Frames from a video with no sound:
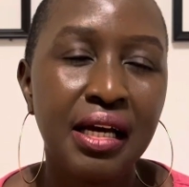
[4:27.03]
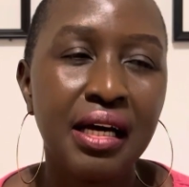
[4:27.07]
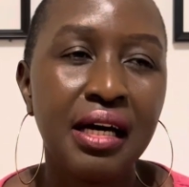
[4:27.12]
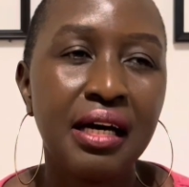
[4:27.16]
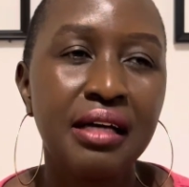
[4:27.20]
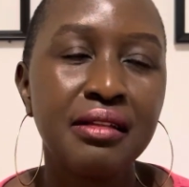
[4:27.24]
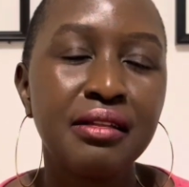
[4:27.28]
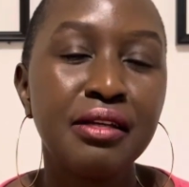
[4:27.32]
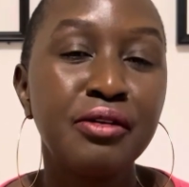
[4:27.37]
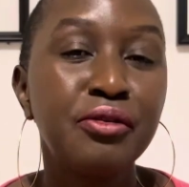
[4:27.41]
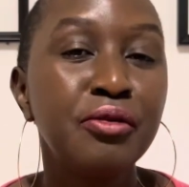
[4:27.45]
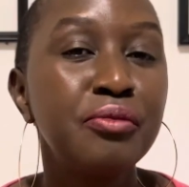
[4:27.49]

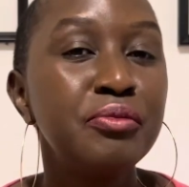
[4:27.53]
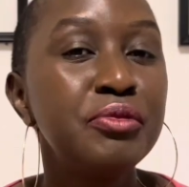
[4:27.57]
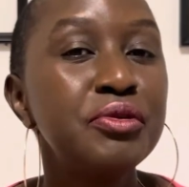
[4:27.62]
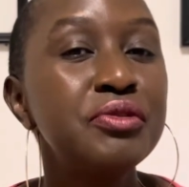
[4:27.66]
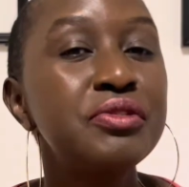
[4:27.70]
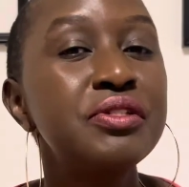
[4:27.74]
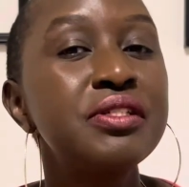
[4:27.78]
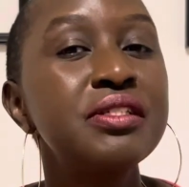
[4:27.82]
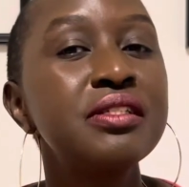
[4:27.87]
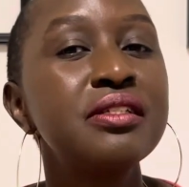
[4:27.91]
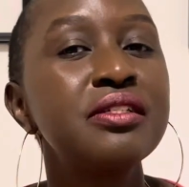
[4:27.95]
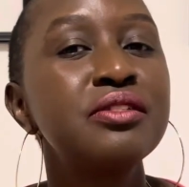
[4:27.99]
The
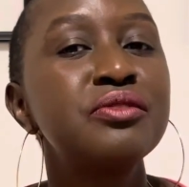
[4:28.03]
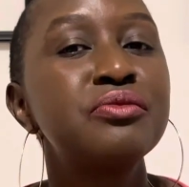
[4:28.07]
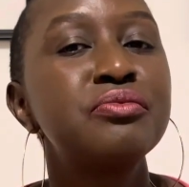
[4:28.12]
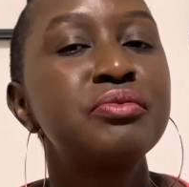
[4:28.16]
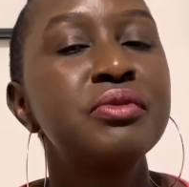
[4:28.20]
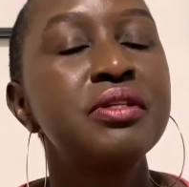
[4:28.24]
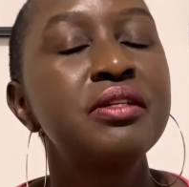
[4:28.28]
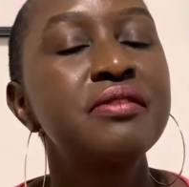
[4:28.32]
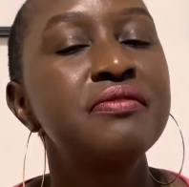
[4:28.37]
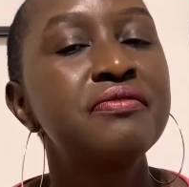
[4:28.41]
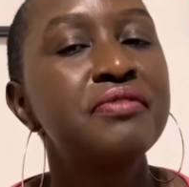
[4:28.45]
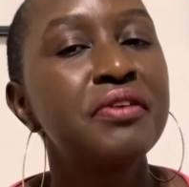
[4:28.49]
commuting is
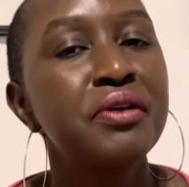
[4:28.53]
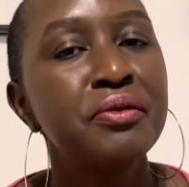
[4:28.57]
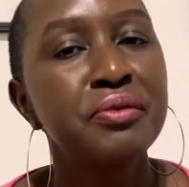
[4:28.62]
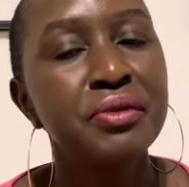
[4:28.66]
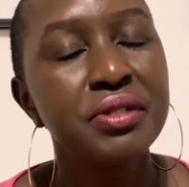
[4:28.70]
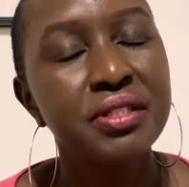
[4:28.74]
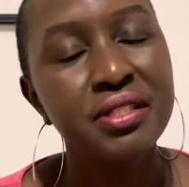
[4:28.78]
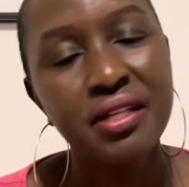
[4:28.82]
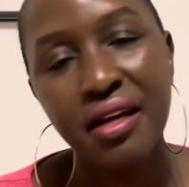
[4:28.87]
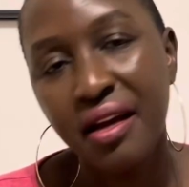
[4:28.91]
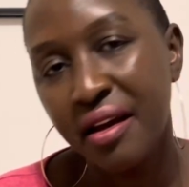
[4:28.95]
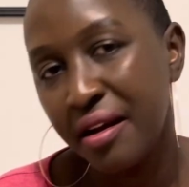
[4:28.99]
really very
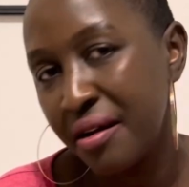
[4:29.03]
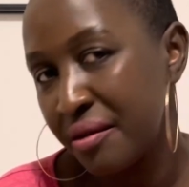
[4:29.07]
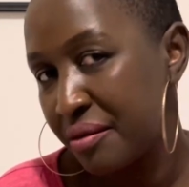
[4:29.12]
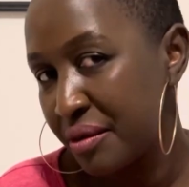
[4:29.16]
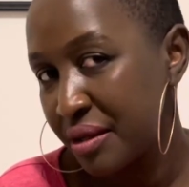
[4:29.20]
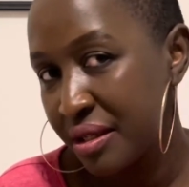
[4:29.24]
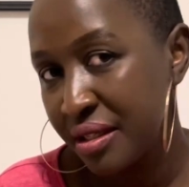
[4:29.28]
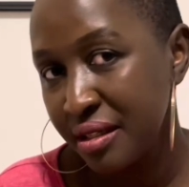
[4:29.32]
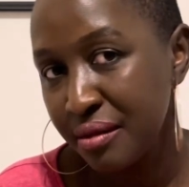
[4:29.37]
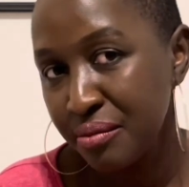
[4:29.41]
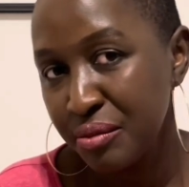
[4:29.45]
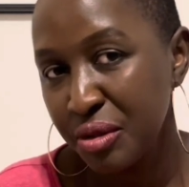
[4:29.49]

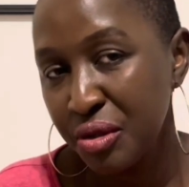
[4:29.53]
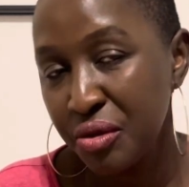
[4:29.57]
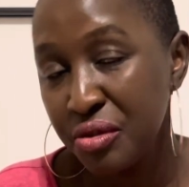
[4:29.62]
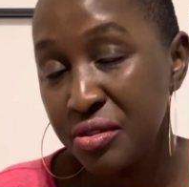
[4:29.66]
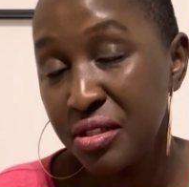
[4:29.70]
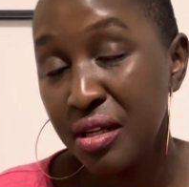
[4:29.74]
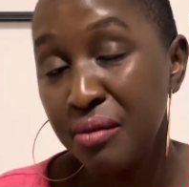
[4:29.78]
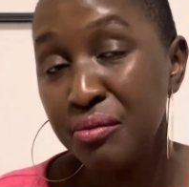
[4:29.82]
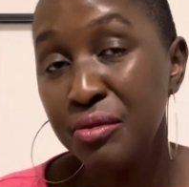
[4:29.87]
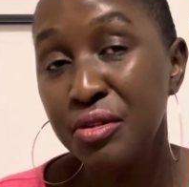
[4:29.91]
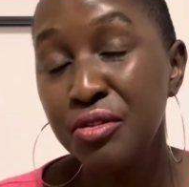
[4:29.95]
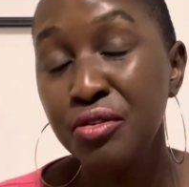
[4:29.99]
tiring because
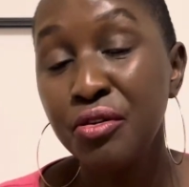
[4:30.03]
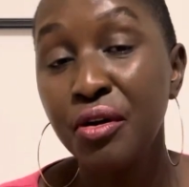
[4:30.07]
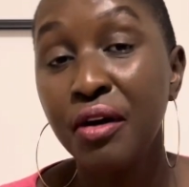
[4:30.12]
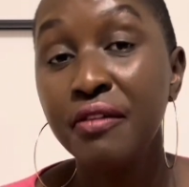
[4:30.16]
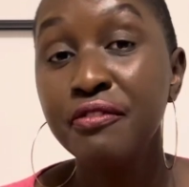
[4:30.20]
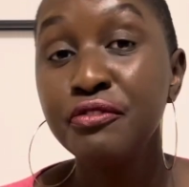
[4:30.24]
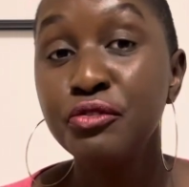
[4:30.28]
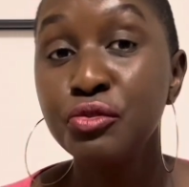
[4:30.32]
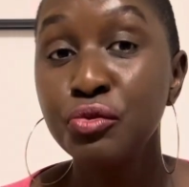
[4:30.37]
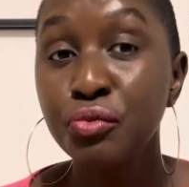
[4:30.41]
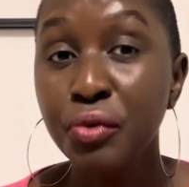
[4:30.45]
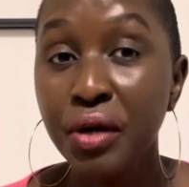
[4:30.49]
you
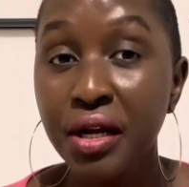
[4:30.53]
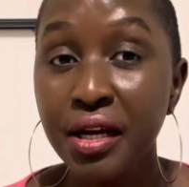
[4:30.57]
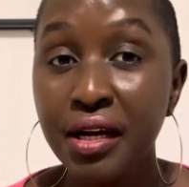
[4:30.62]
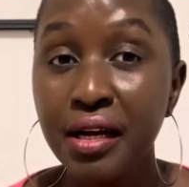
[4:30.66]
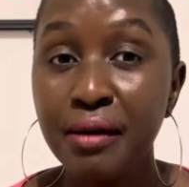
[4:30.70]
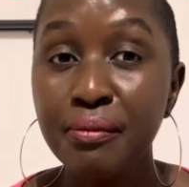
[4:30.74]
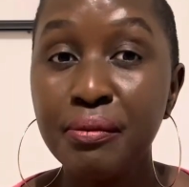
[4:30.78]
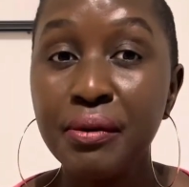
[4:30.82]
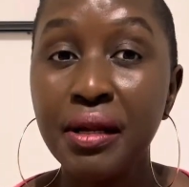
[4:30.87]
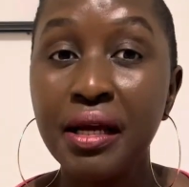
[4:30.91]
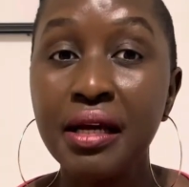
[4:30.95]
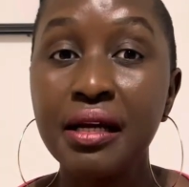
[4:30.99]
have to wake
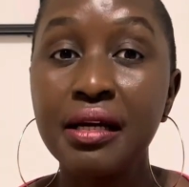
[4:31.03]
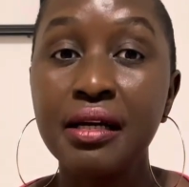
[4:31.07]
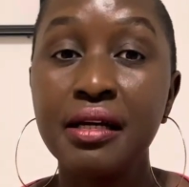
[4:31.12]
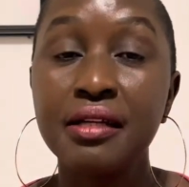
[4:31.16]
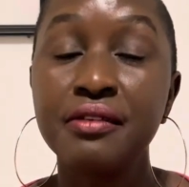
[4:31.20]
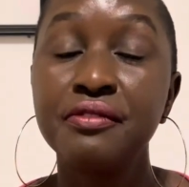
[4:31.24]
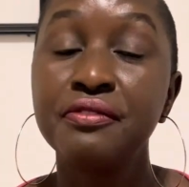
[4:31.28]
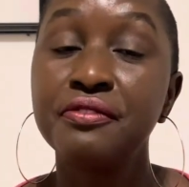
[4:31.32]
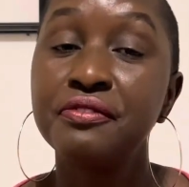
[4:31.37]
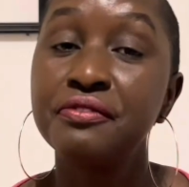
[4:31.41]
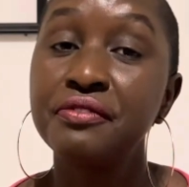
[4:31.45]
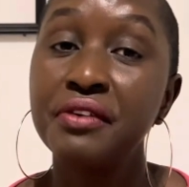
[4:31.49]
up like
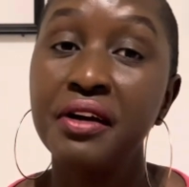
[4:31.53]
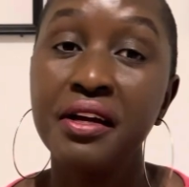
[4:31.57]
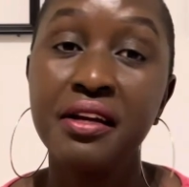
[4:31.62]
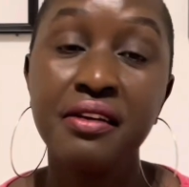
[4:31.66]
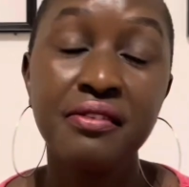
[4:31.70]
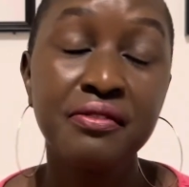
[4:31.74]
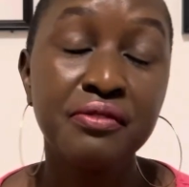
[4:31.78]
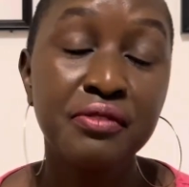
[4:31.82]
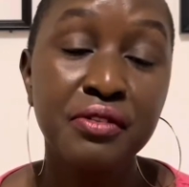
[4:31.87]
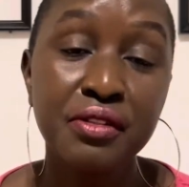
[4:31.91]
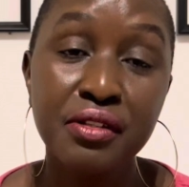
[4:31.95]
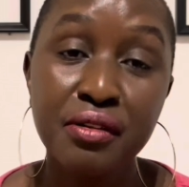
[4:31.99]
at
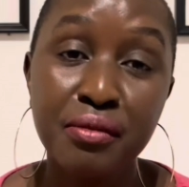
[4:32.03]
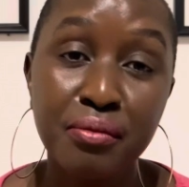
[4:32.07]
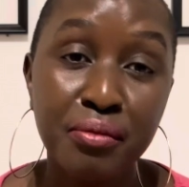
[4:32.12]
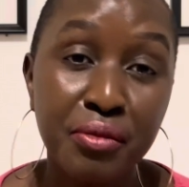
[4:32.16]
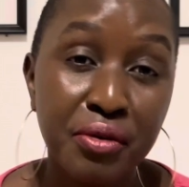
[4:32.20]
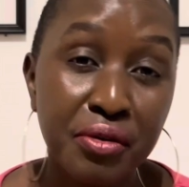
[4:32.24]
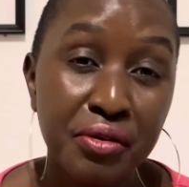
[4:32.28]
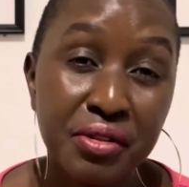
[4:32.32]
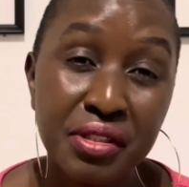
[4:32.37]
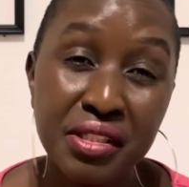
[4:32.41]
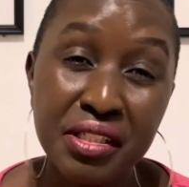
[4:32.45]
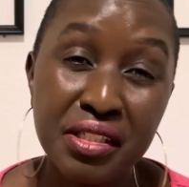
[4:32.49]
5 in the
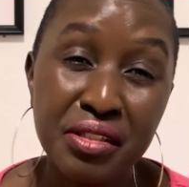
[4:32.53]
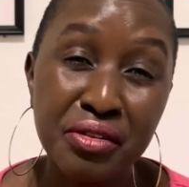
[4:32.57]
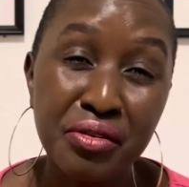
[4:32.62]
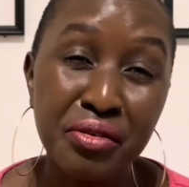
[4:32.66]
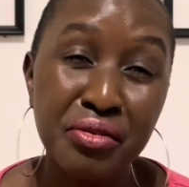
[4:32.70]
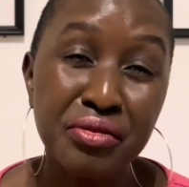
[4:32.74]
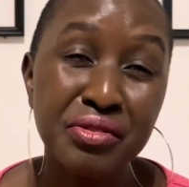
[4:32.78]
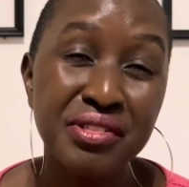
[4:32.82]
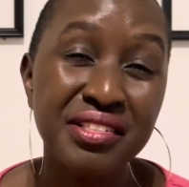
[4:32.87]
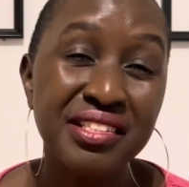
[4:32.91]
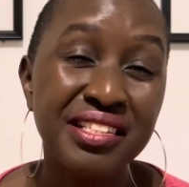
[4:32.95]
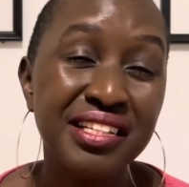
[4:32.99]
morning
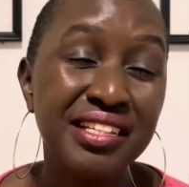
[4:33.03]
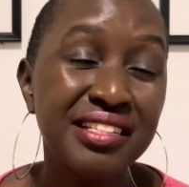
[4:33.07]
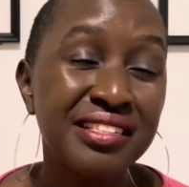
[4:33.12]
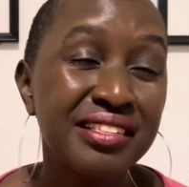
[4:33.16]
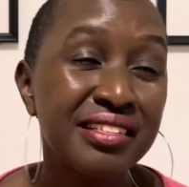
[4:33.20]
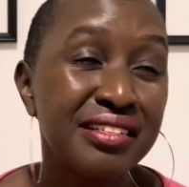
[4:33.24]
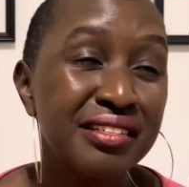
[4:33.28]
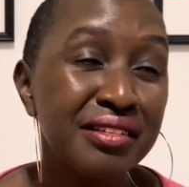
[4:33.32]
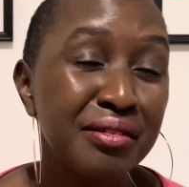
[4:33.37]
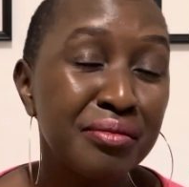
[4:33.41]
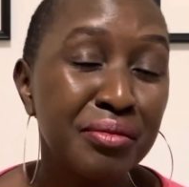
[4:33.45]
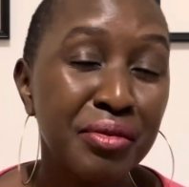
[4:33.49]
or 6
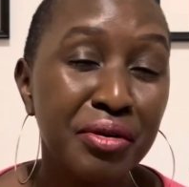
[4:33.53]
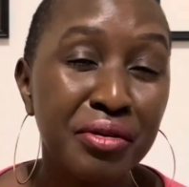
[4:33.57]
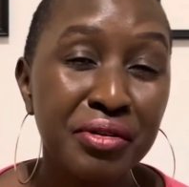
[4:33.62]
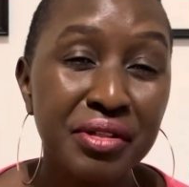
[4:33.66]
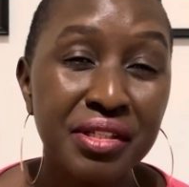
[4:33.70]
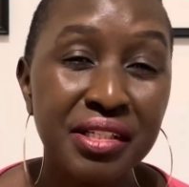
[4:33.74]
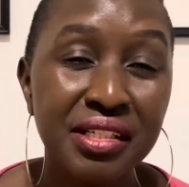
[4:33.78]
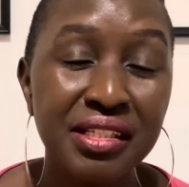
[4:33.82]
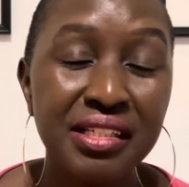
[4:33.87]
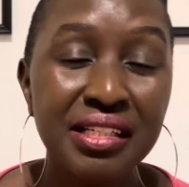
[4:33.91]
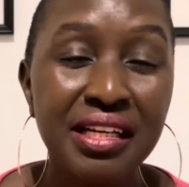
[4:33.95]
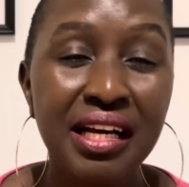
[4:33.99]
in the
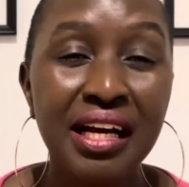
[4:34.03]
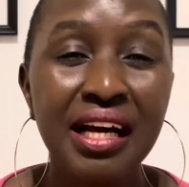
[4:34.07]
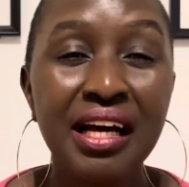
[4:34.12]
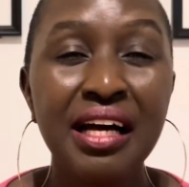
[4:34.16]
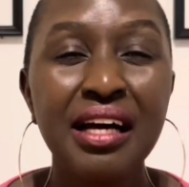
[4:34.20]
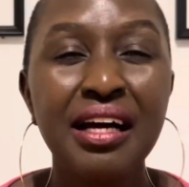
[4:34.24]
morning,